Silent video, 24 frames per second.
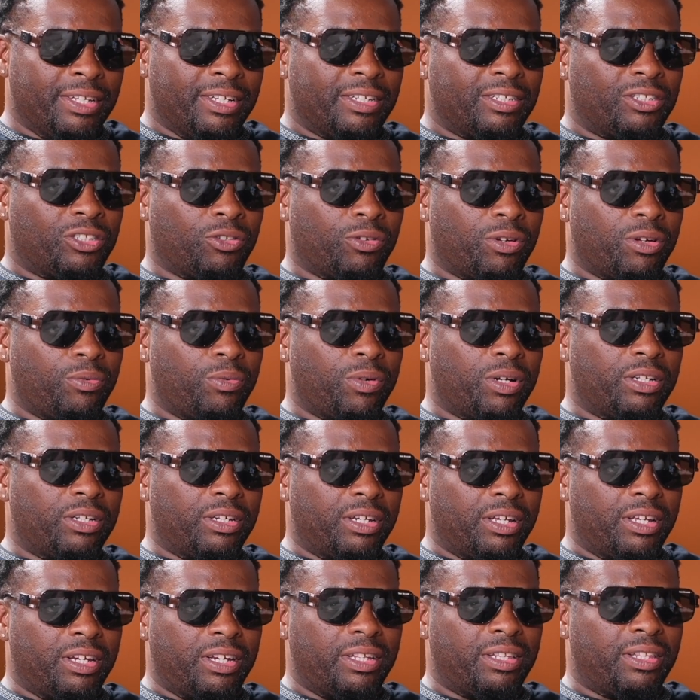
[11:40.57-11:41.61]
So it
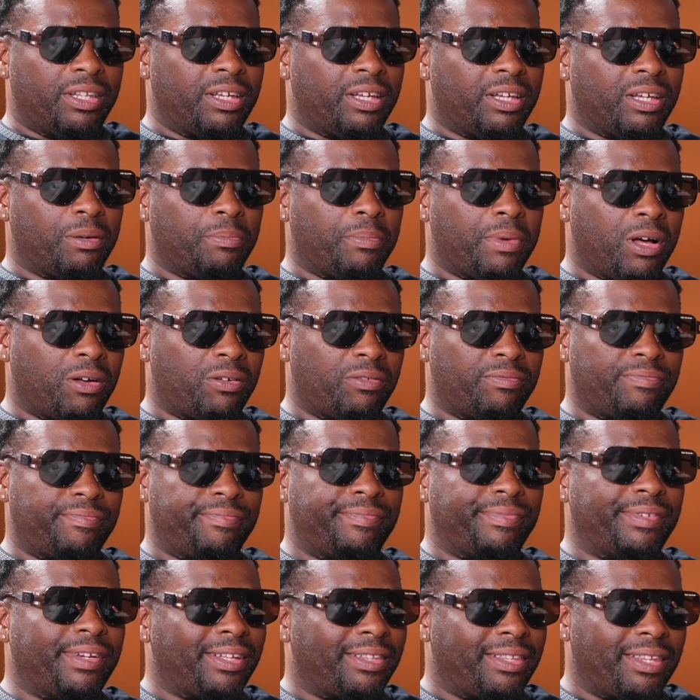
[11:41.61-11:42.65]
wasn't anything about
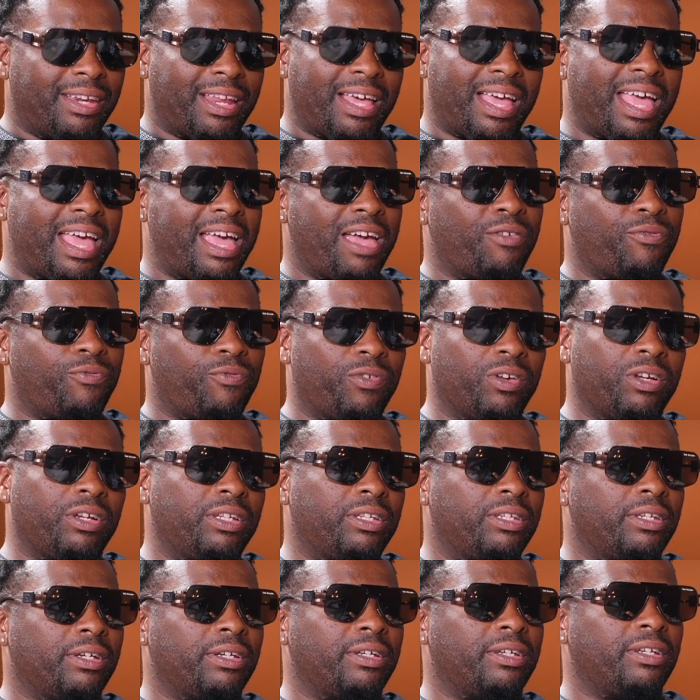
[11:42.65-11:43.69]
nothing I had really
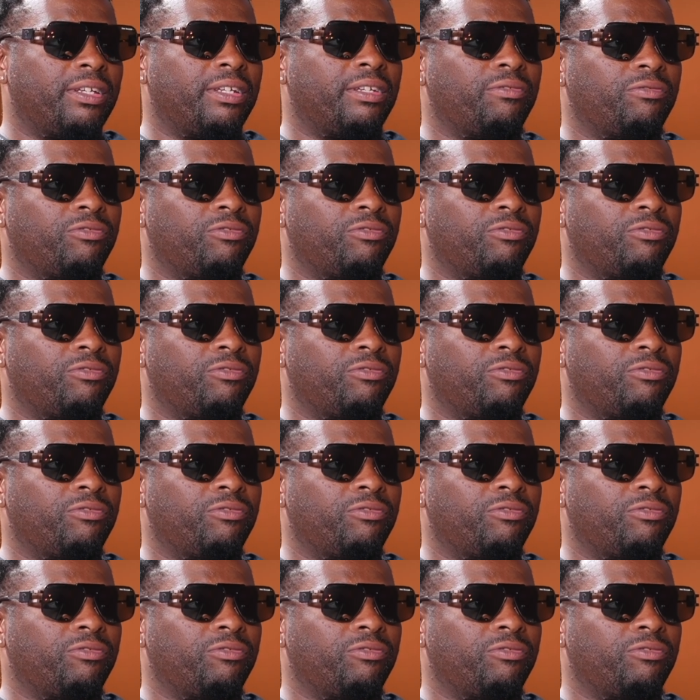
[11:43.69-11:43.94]
done.